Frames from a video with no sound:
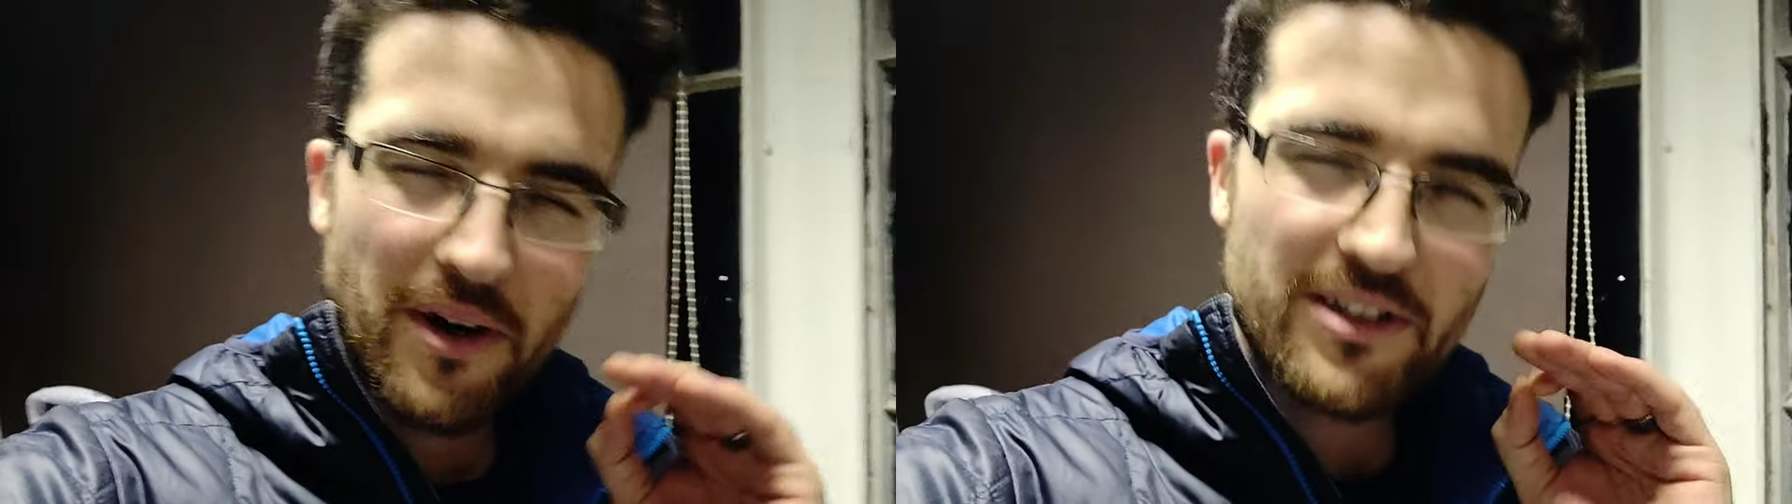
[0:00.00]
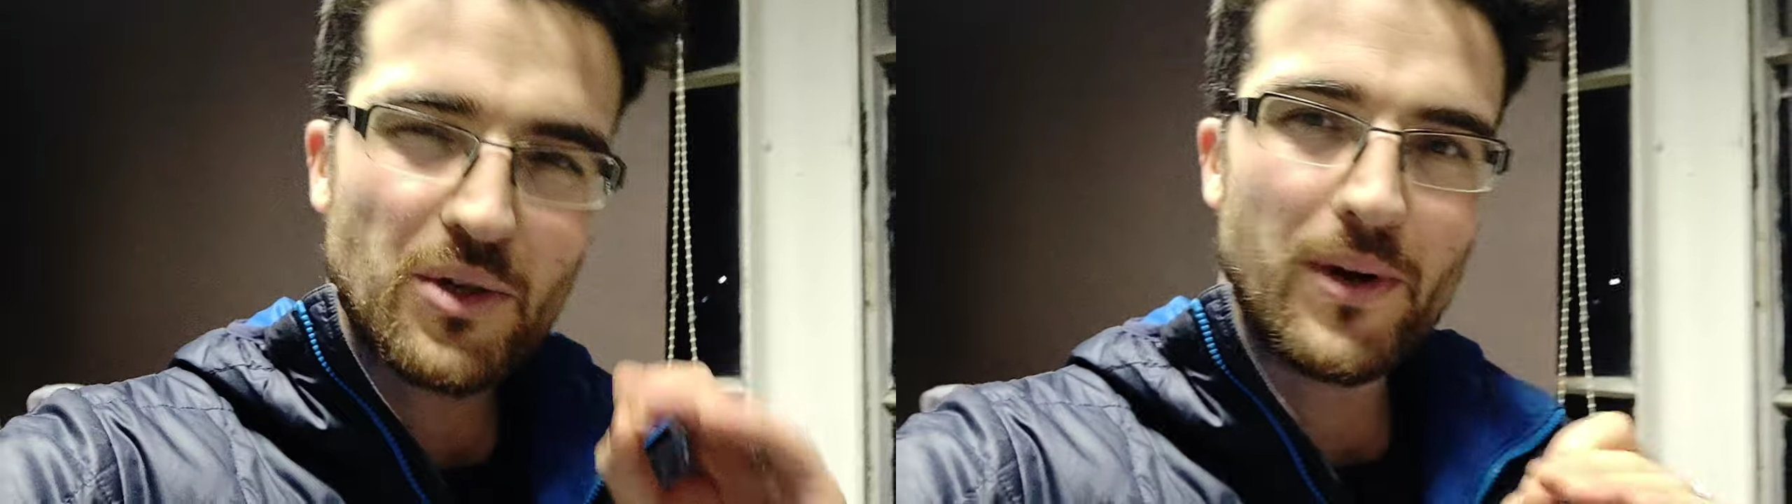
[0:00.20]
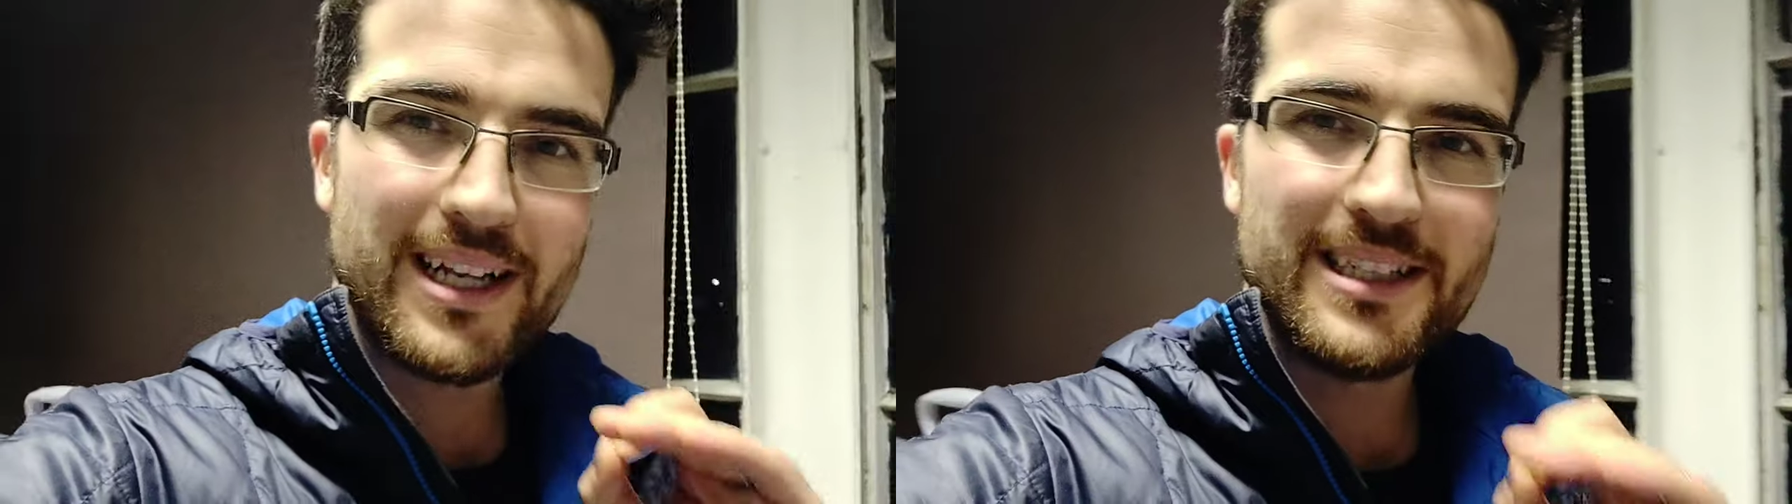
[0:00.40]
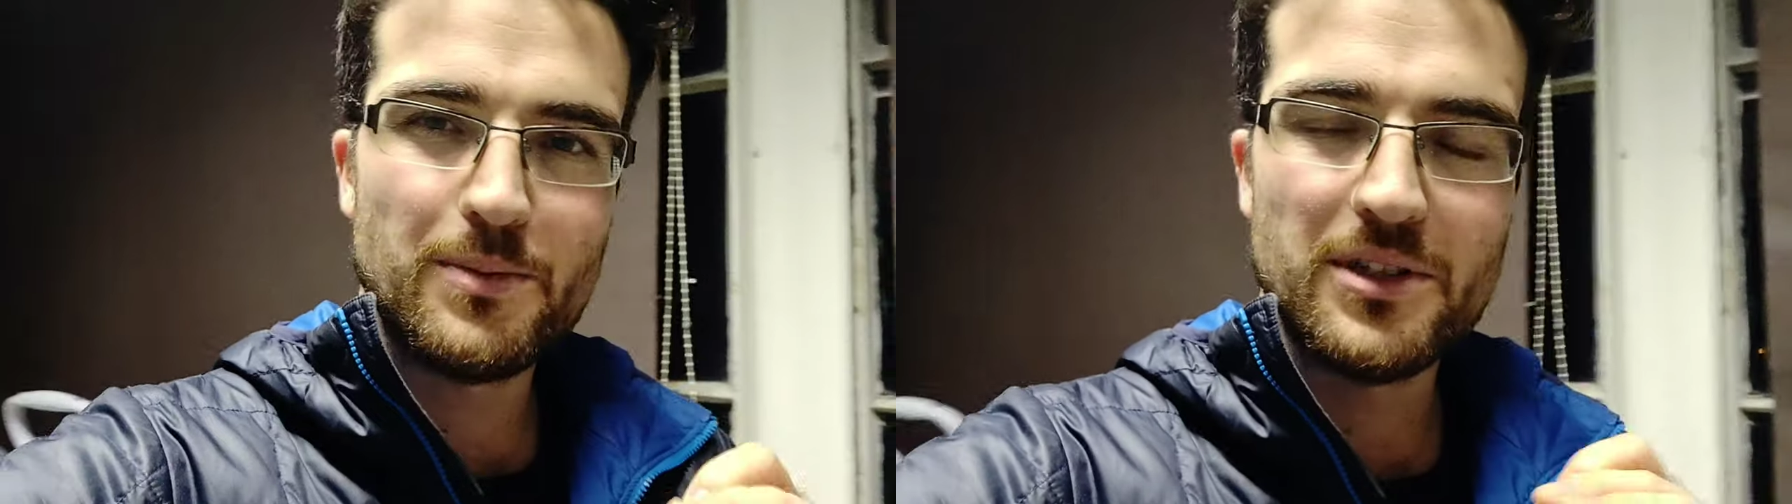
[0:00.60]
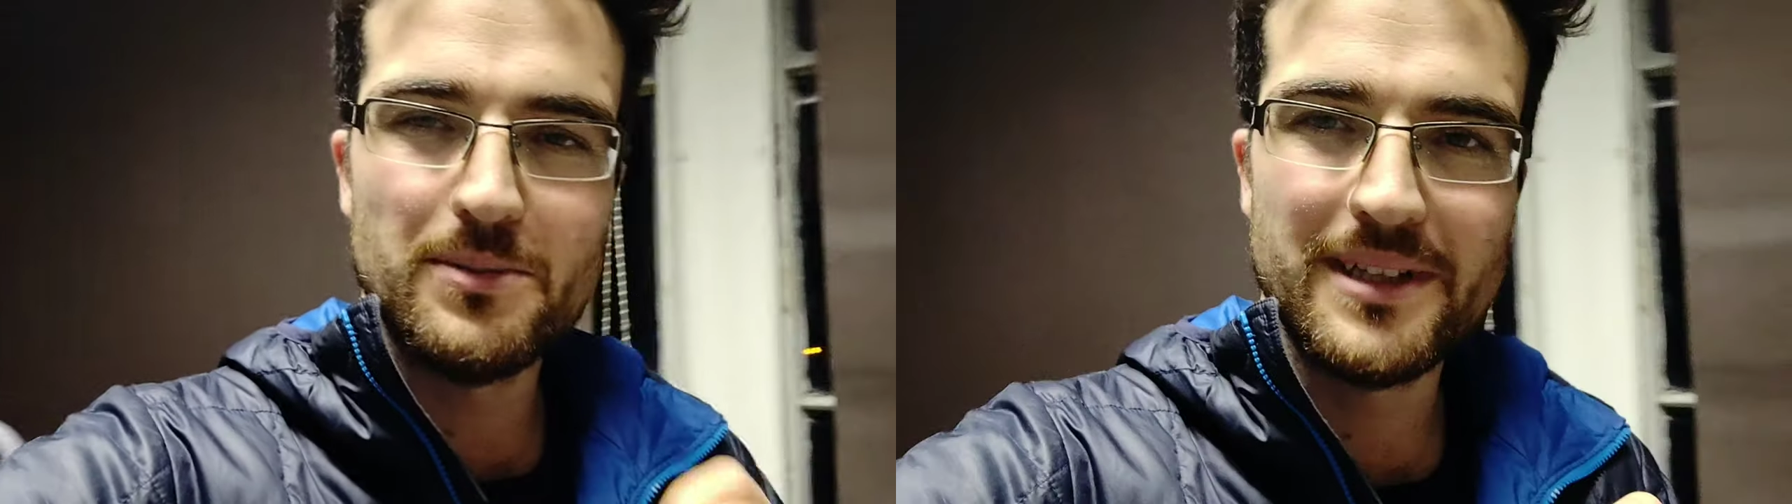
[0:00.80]
are as quickly as
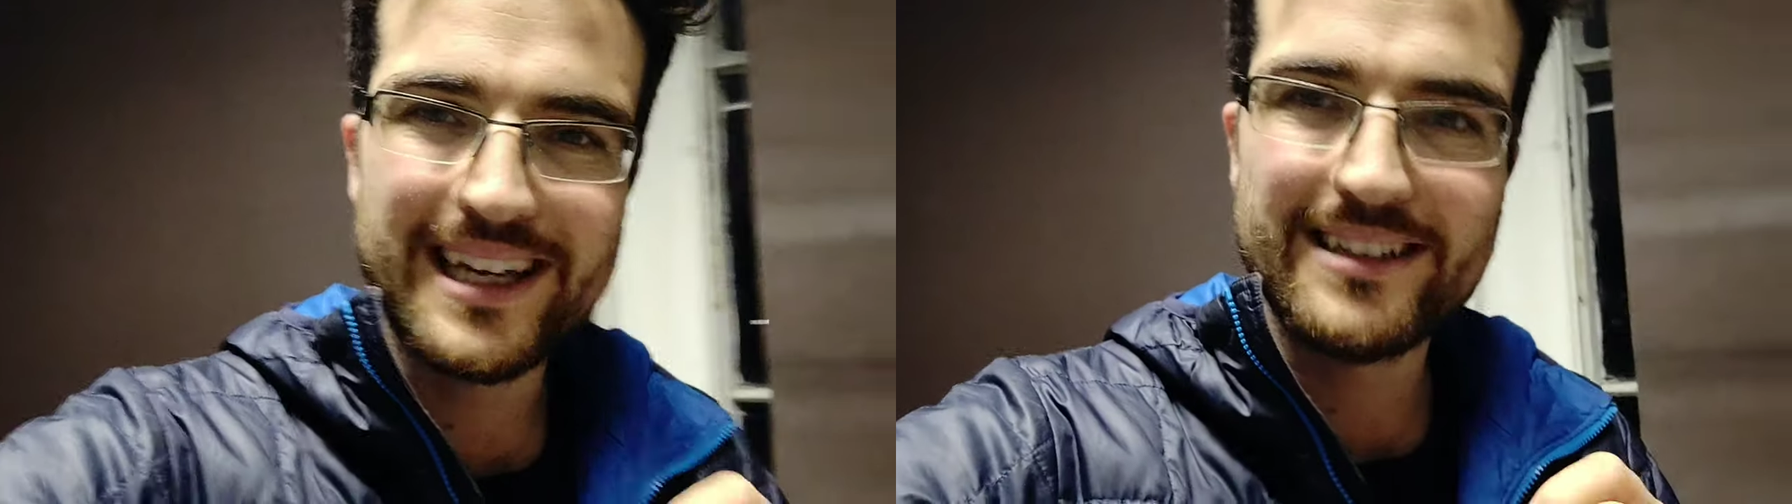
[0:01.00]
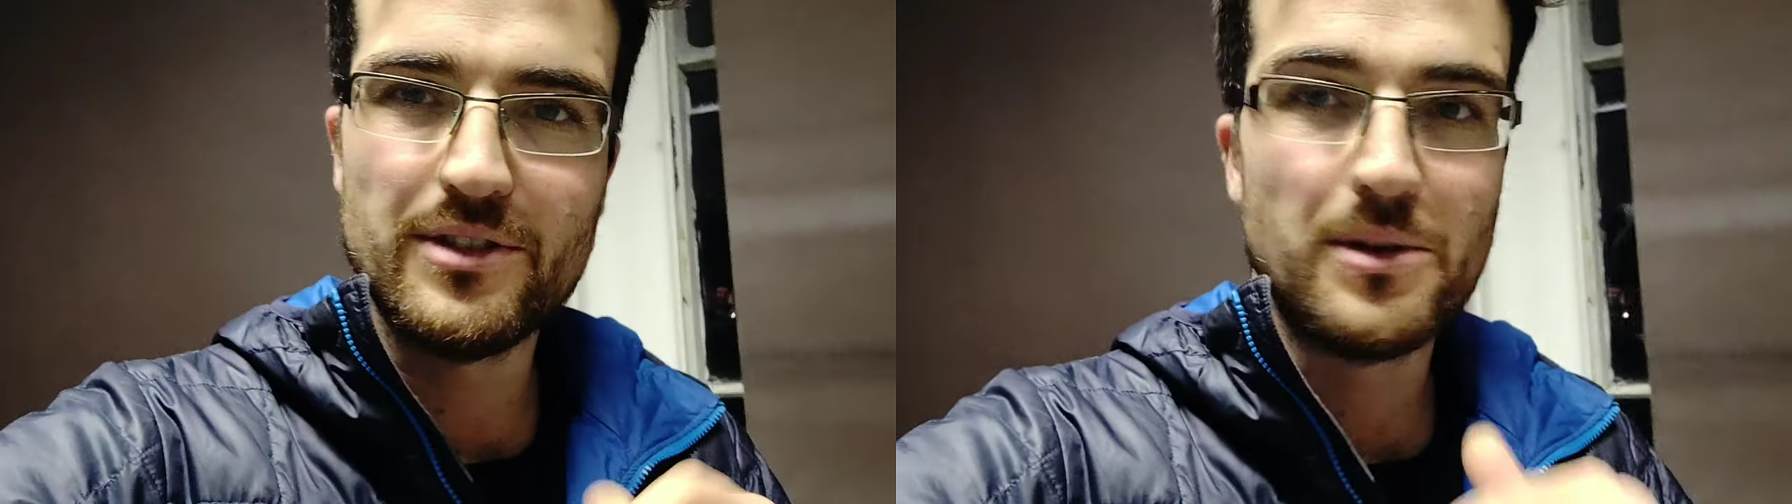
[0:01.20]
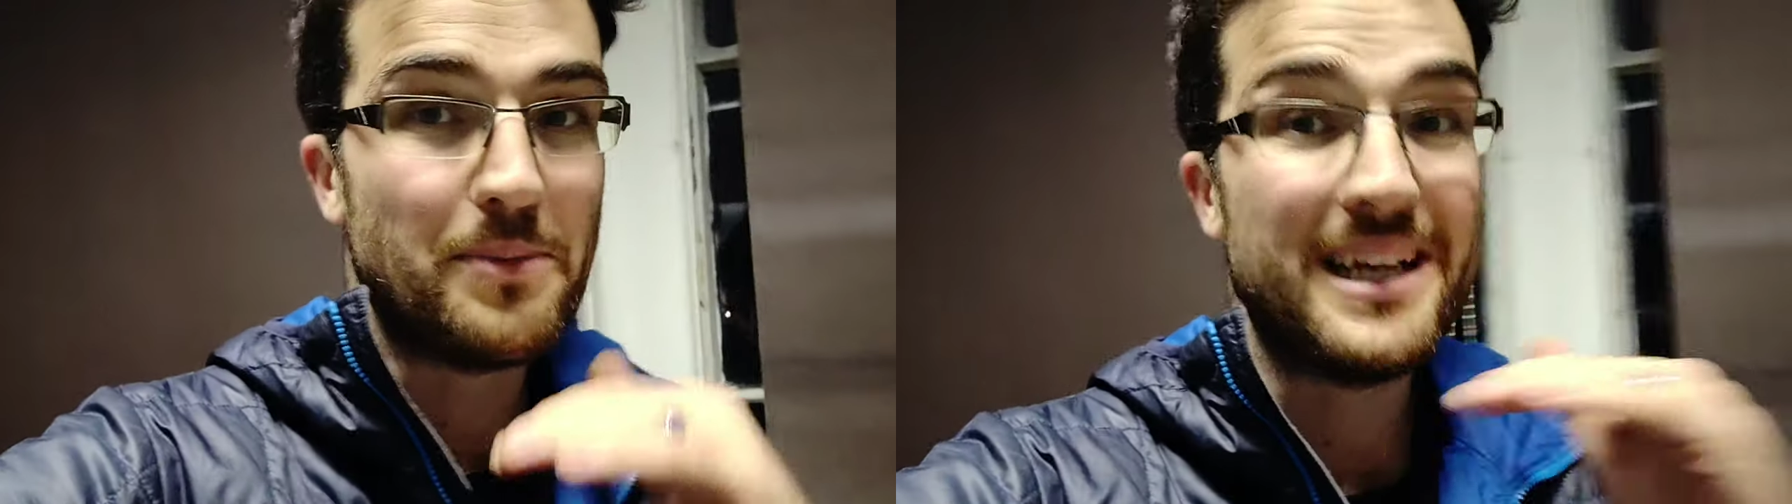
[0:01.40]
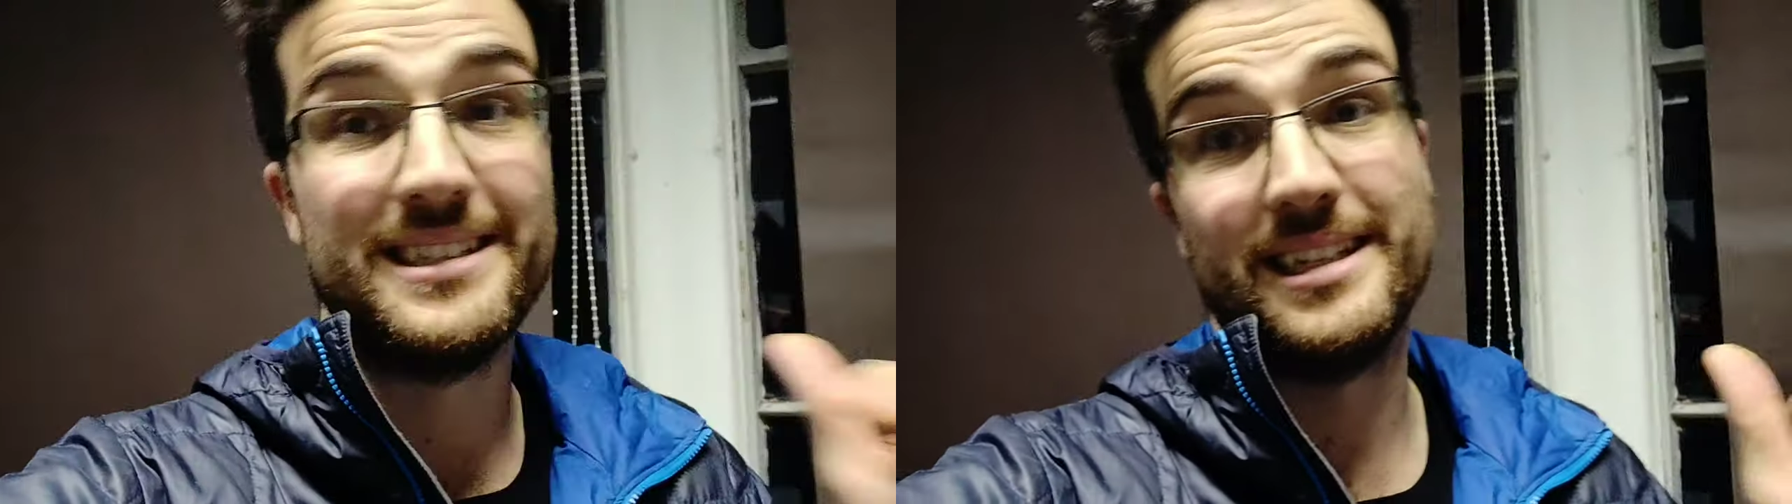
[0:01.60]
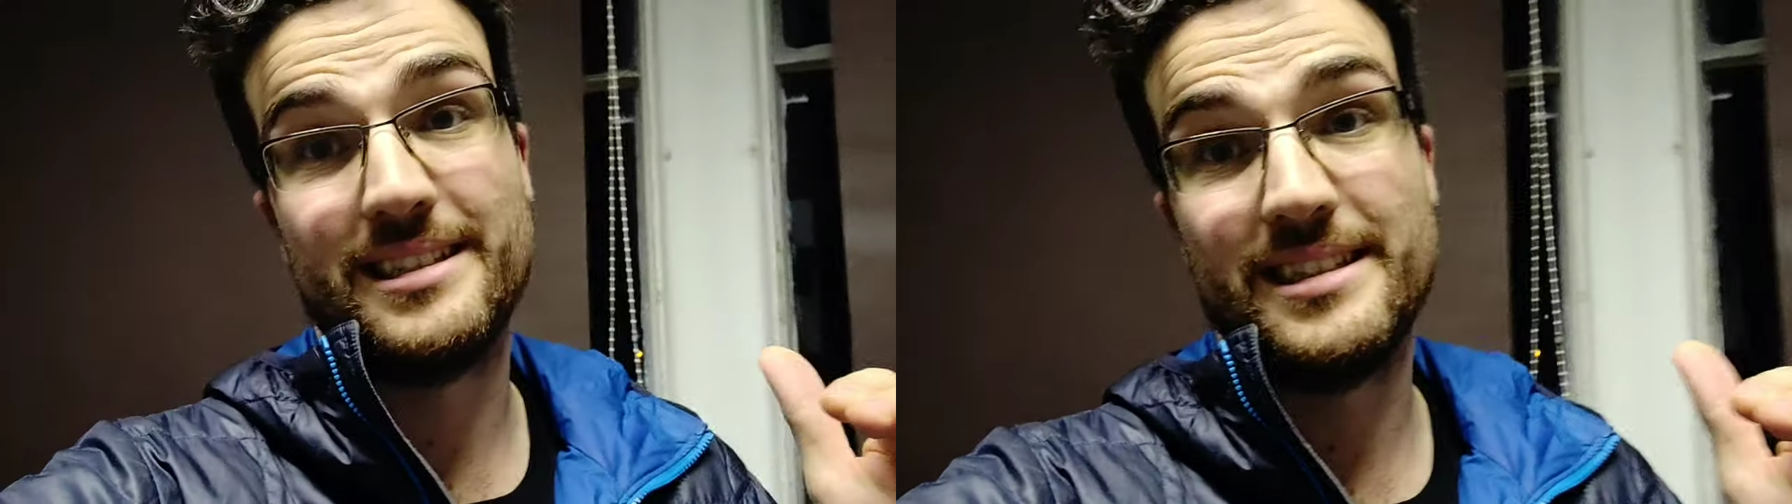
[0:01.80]
possible get to the
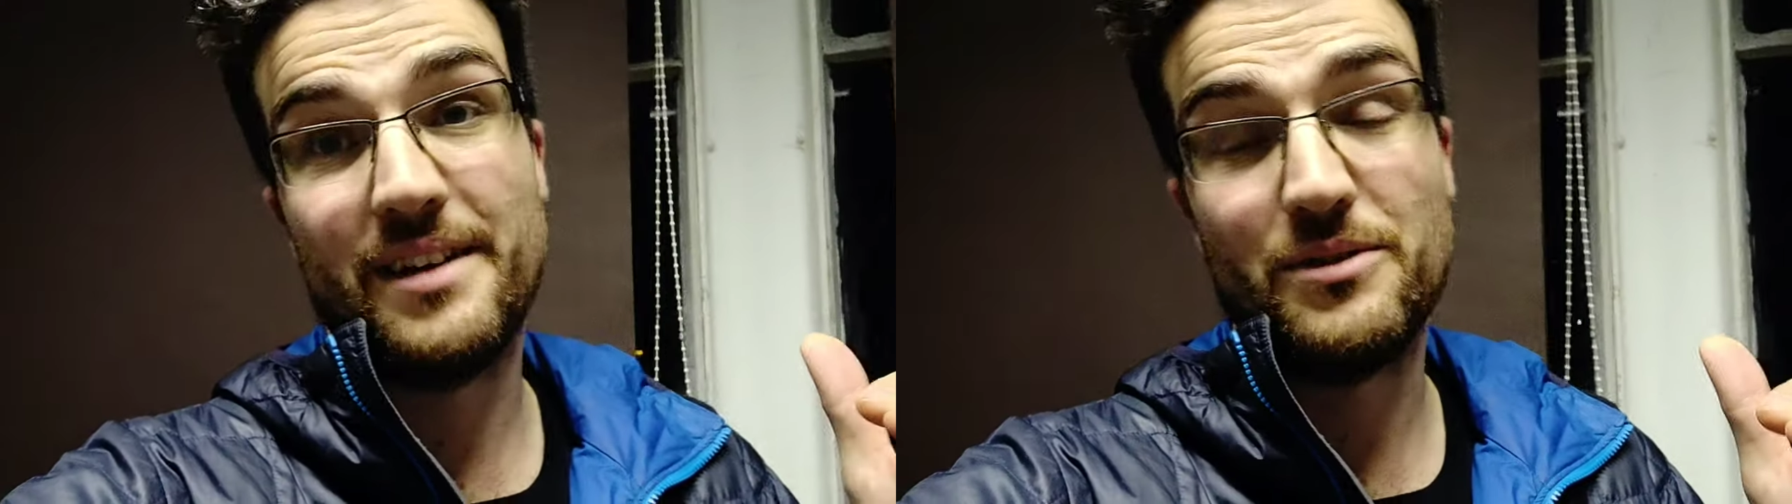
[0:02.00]
basics.